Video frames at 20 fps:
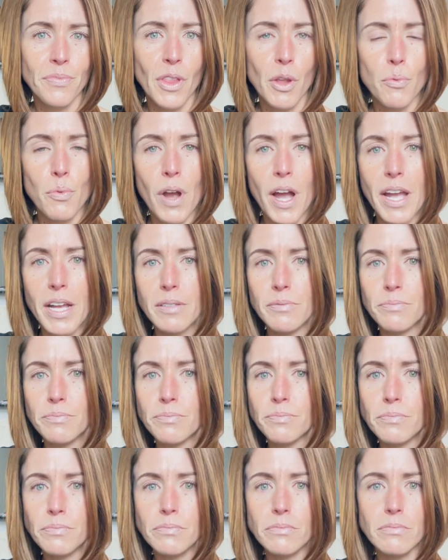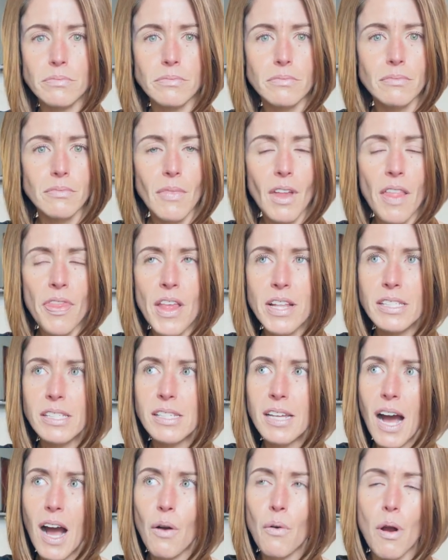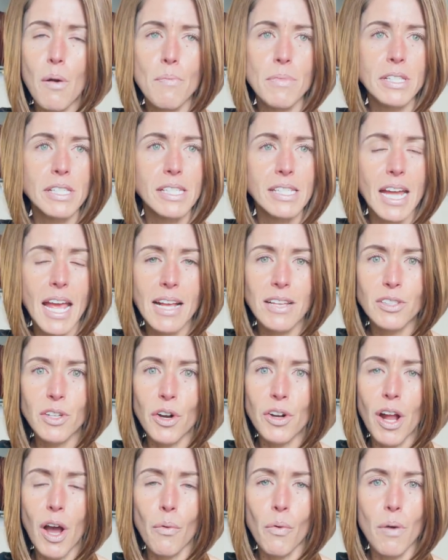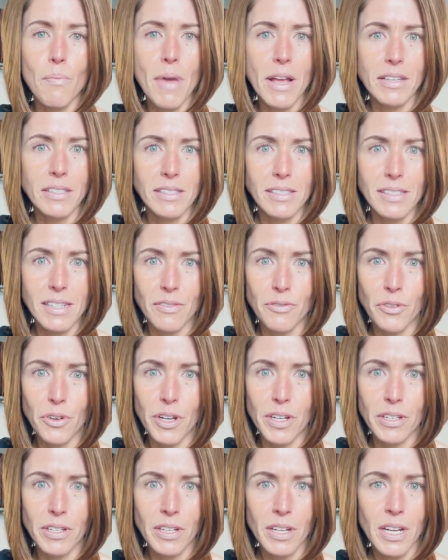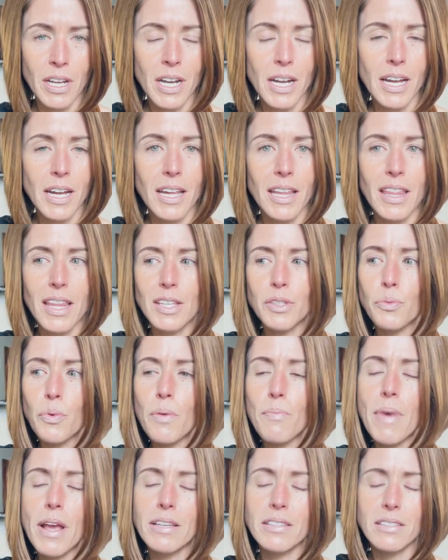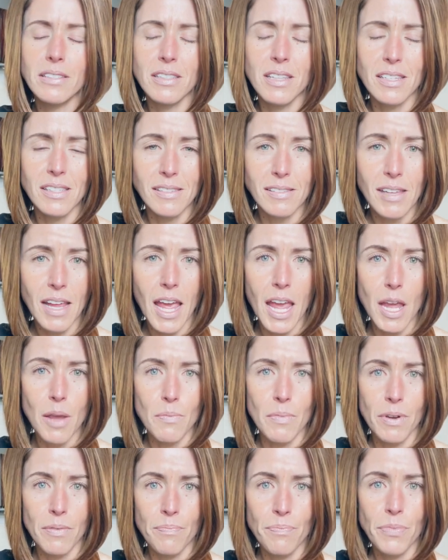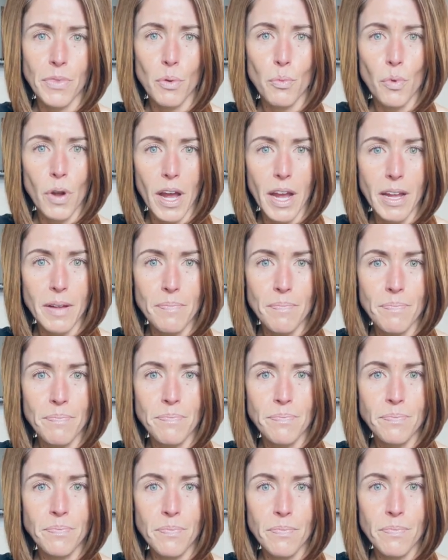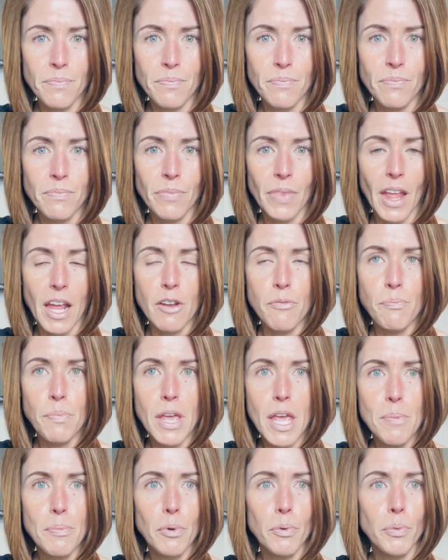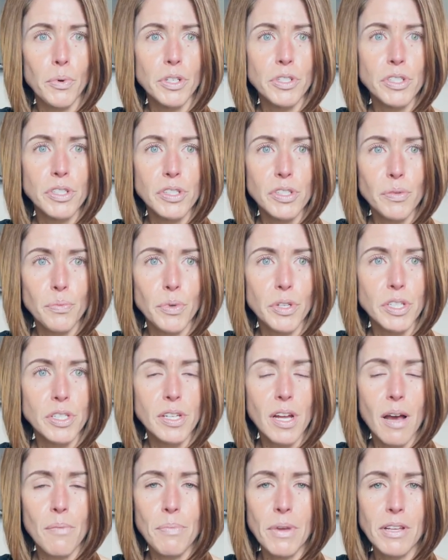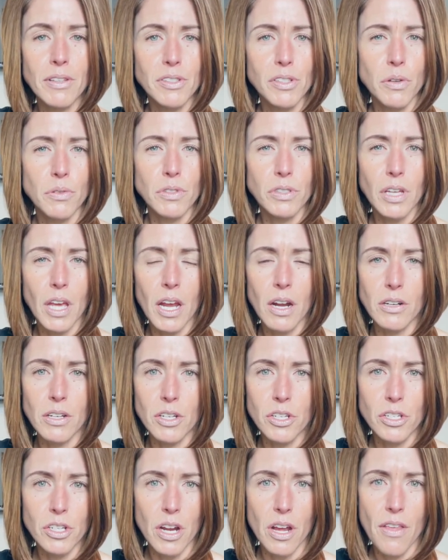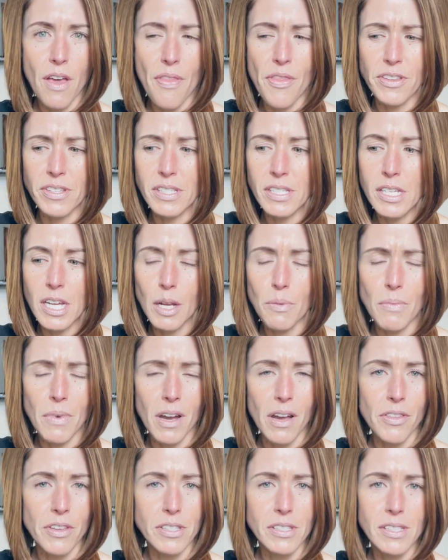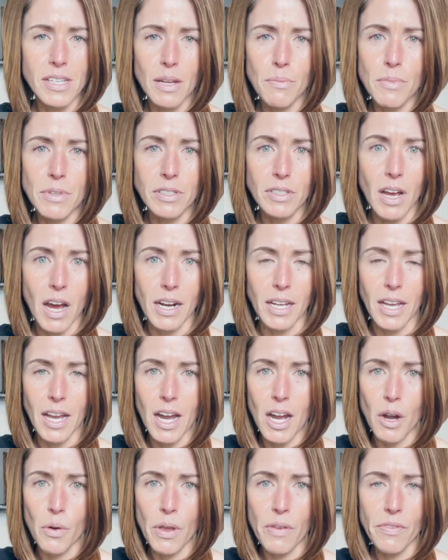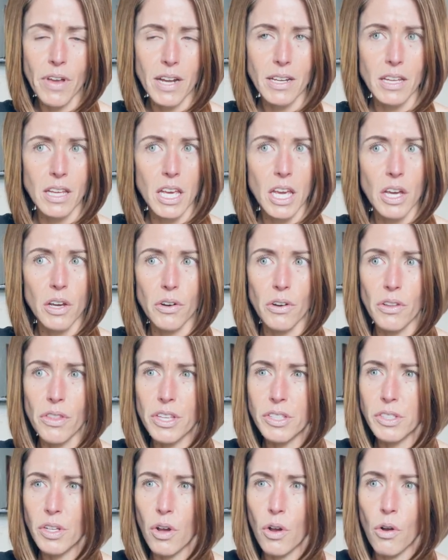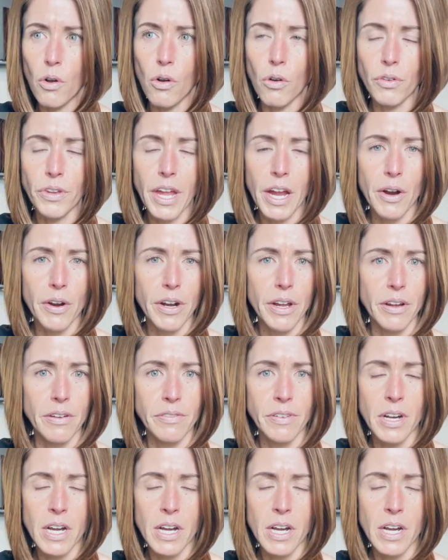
right? That's not, our mistakes are not what makes us different. It's what makes us the same, right? And if people would stop being so scared to share that, the stigma's got to go. We've got to kill this whole narrative,